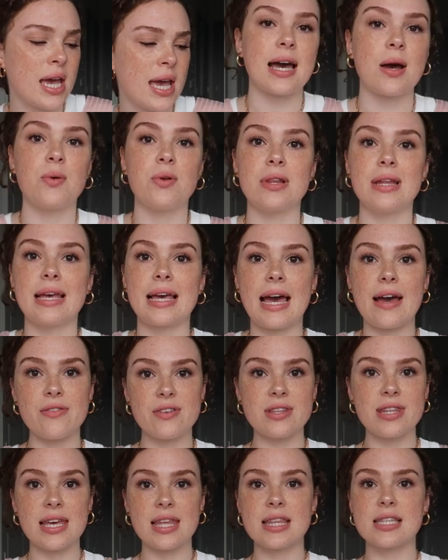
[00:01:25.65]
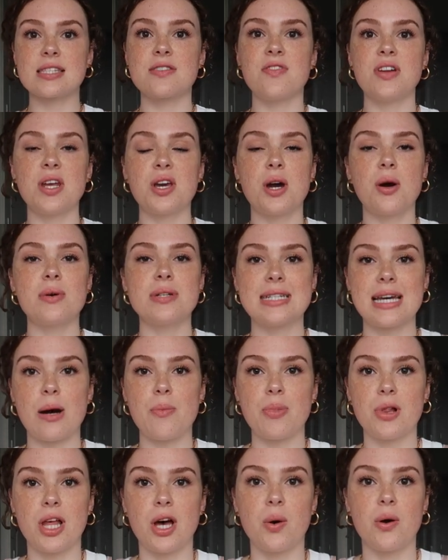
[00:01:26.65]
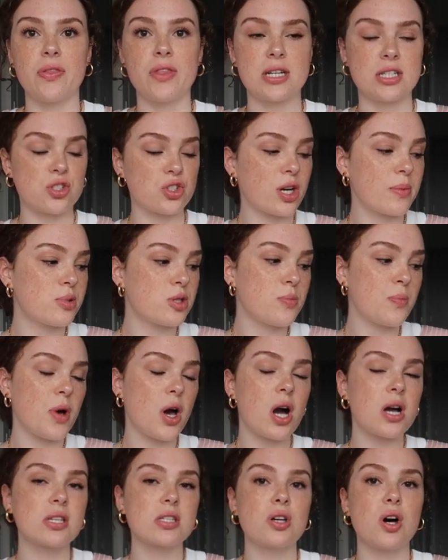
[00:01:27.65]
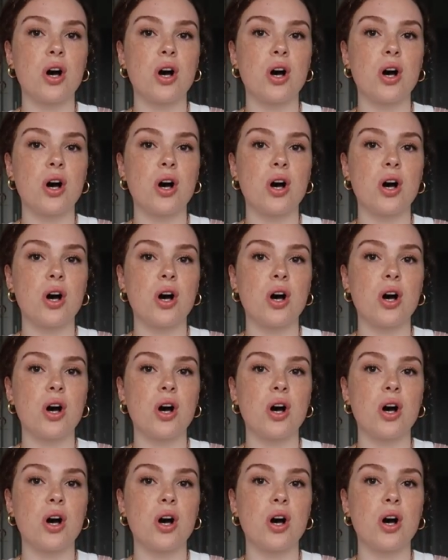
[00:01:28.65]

I will link everything in this video down below in the description box.